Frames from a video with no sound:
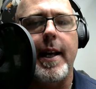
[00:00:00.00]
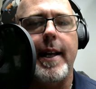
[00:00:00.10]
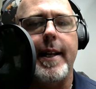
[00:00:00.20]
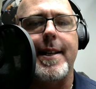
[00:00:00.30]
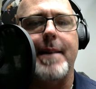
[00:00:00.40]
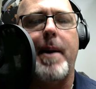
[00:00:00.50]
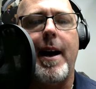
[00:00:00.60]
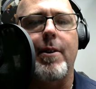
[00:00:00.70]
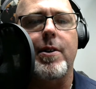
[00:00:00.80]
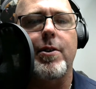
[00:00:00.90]
It's
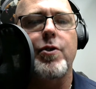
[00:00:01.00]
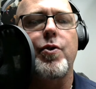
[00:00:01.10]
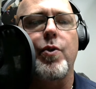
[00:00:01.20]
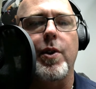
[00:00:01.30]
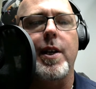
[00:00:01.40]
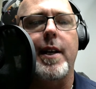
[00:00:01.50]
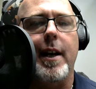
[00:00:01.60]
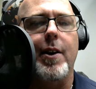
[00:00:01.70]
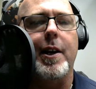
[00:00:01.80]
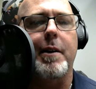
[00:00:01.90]
about truly
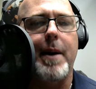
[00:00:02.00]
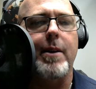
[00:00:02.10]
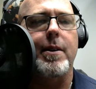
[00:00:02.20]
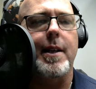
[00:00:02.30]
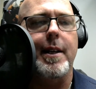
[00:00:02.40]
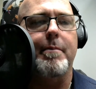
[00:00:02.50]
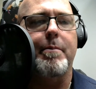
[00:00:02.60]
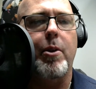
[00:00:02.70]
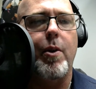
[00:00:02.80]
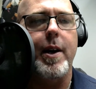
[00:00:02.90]
caring about the
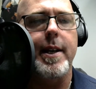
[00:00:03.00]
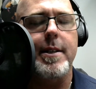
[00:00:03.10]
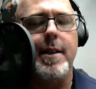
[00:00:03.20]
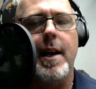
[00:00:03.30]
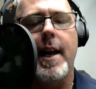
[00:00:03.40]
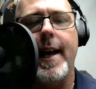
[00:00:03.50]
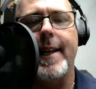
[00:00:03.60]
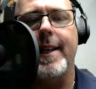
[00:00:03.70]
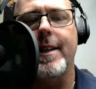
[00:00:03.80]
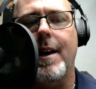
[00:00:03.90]
employees.
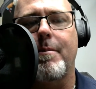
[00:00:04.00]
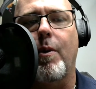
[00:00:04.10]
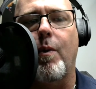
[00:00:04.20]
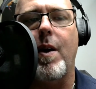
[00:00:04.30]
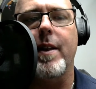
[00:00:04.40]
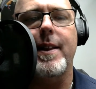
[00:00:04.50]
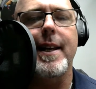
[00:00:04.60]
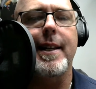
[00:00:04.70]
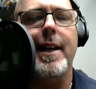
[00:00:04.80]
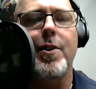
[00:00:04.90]
And the number one
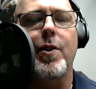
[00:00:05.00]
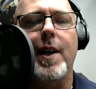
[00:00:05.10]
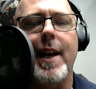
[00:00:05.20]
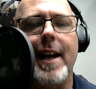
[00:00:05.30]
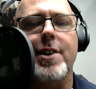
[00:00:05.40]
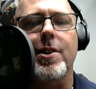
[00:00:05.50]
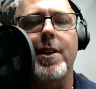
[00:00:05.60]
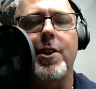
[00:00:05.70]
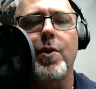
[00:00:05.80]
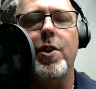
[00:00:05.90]
thing that you can actually
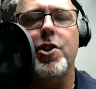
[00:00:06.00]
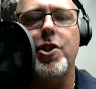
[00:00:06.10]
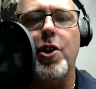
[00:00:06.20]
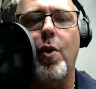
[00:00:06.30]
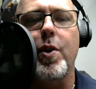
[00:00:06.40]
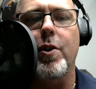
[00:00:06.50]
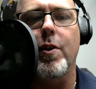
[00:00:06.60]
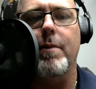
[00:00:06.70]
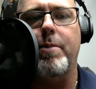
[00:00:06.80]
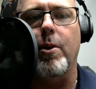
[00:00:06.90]
do to show
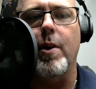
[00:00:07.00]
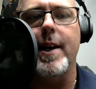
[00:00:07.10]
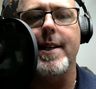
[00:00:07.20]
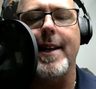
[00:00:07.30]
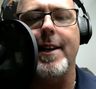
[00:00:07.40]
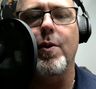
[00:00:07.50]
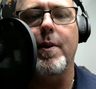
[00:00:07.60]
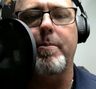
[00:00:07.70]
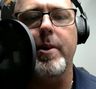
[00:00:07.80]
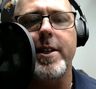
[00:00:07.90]
your employees that you
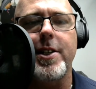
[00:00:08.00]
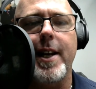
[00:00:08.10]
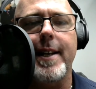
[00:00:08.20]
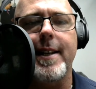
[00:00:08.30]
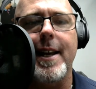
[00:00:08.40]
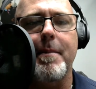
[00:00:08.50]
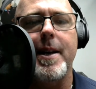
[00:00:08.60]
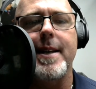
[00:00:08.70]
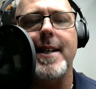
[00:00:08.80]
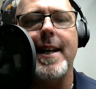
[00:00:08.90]
appreciate them
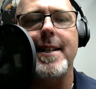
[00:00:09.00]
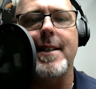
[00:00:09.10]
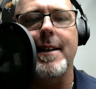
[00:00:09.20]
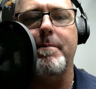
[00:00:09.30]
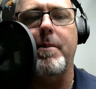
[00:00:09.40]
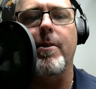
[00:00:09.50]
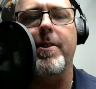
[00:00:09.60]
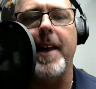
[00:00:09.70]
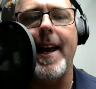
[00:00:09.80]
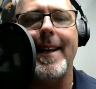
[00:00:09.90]
is a simple
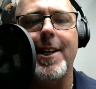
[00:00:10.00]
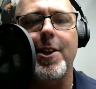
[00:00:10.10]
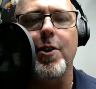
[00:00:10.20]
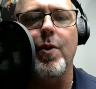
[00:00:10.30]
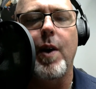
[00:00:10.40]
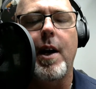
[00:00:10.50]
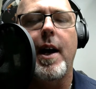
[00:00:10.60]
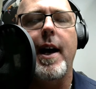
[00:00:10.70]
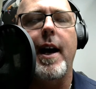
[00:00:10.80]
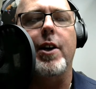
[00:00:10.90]
thank you,
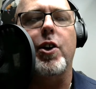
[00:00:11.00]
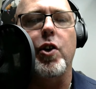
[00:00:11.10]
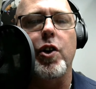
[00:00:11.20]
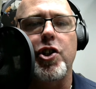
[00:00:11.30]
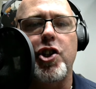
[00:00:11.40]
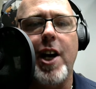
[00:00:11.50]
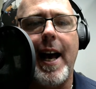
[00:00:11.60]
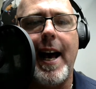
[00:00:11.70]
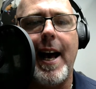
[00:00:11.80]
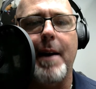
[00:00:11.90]
a good
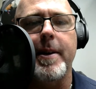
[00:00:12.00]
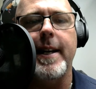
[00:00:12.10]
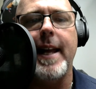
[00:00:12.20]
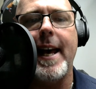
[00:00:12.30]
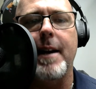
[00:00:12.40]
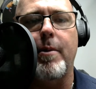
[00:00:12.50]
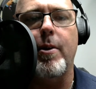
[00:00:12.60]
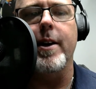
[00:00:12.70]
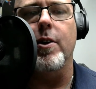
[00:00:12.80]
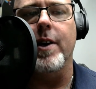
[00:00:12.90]
job, an
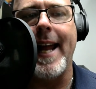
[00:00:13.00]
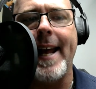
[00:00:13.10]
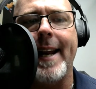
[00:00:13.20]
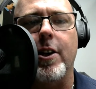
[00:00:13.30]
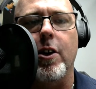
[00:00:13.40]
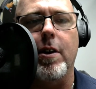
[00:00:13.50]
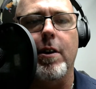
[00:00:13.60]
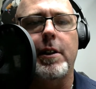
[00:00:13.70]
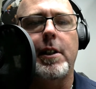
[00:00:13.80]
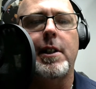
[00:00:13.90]
attaboy or an
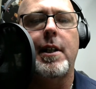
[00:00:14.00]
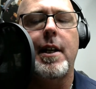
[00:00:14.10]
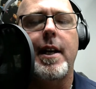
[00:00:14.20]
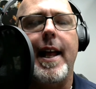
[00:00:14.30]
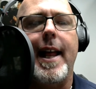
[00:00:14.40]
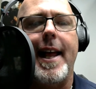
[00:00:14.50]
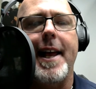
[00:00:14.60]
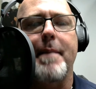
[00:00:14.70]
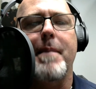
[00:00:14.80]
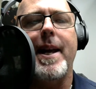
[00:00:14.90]
attagirl.
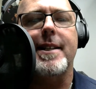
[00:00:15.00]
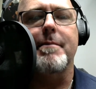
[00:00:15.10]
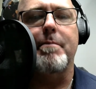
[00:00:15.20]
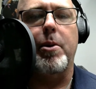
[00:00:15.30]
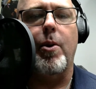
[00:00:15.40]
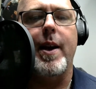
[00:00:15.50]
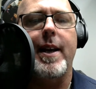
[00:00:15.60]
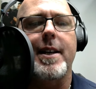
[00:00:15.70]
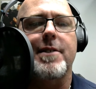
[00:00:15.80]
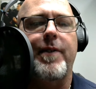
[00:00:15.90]
It makes
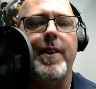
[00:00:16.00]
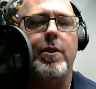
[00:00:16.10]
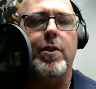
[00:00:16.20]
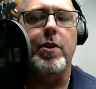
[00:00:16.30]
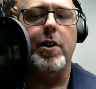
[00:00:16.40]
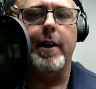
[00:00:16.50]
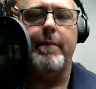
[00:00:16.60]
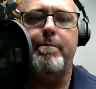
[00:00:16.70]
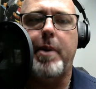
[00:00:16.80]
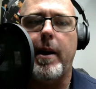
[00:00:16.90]
employees feel good.
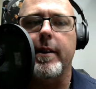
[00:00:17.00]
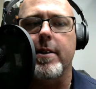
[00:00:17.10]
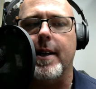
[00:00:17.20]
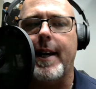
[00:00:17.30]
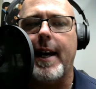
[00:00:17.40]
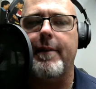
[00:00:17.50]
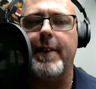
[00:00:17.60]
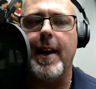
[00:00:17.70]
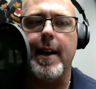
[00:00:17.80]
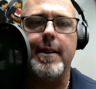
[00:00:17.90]
But there's a
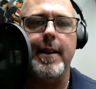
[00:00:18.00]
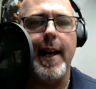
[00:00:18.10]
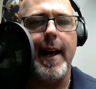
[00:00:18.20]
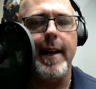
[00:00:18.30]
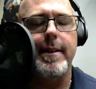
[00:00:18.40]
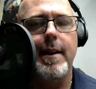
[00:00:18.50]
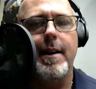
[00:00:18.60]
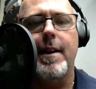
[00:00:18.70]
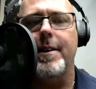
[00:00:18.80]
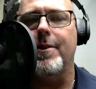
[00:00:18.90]
caveat to that.
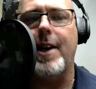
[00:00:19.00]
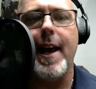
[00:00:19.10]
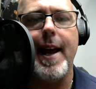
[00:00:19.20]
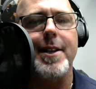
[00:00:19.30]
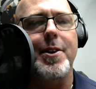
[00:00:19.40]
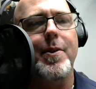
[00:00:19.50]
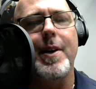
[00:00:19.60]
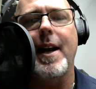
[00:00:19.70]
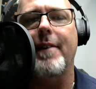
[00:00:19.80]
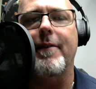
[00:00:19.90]
You can't do
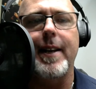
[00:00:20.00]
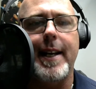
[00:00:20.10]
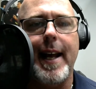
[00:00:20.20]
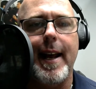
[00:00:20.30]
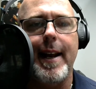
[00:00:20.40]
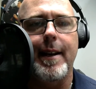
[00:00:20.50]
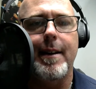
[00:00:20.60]
it every day.